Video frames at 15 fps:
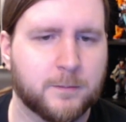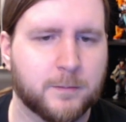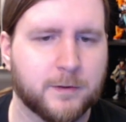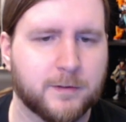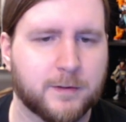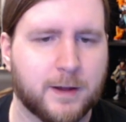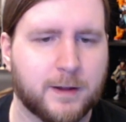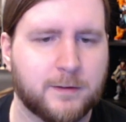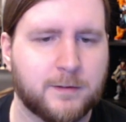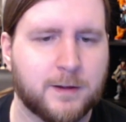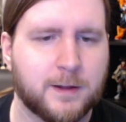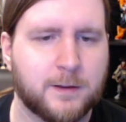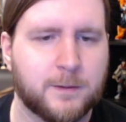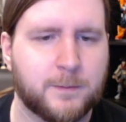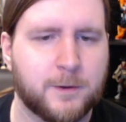Besides
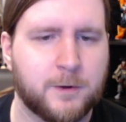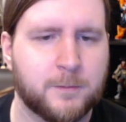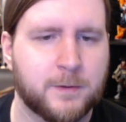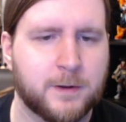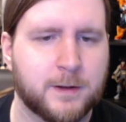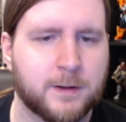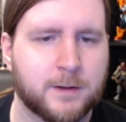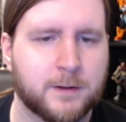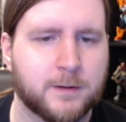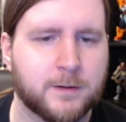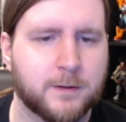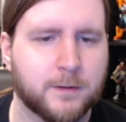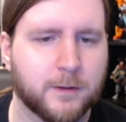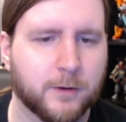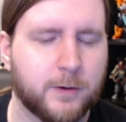Calabloom,
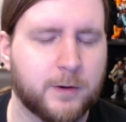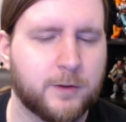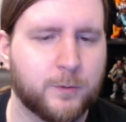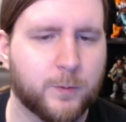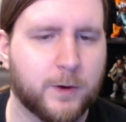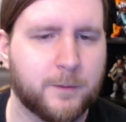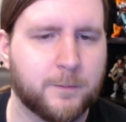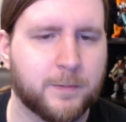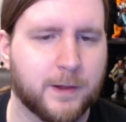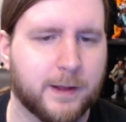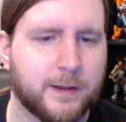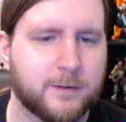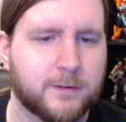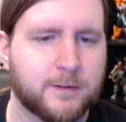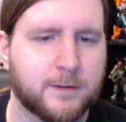There is one
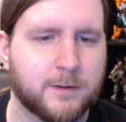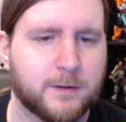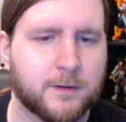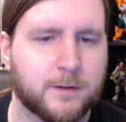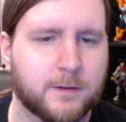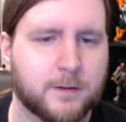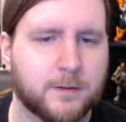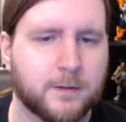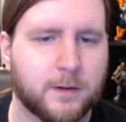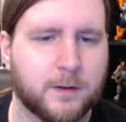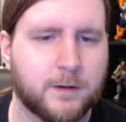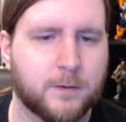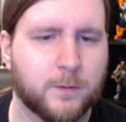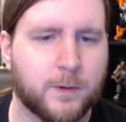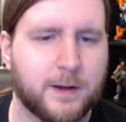place.
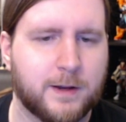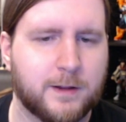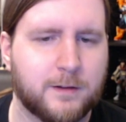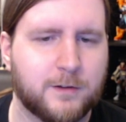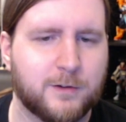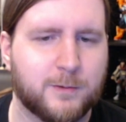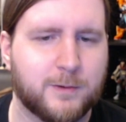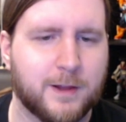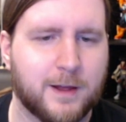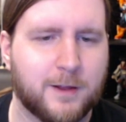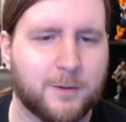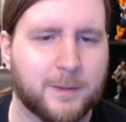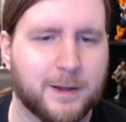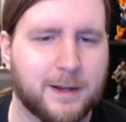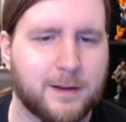Then why didn't you
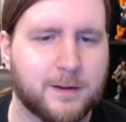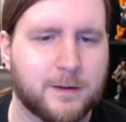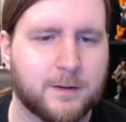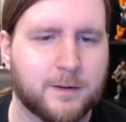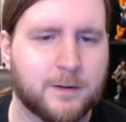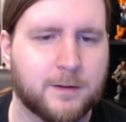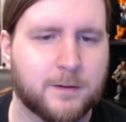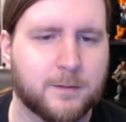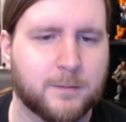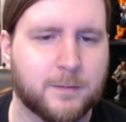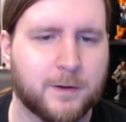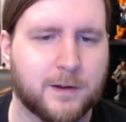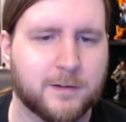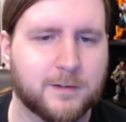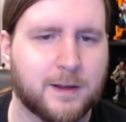tell me?
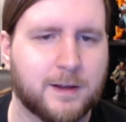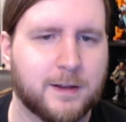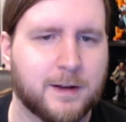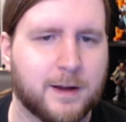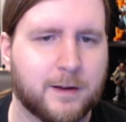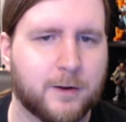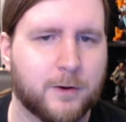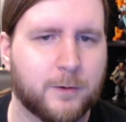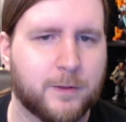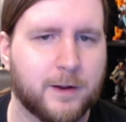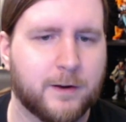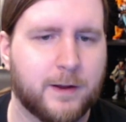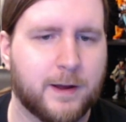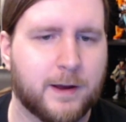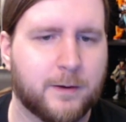Because I cannot go
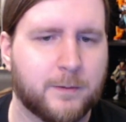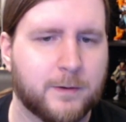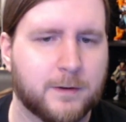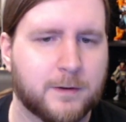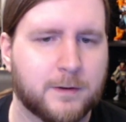there now.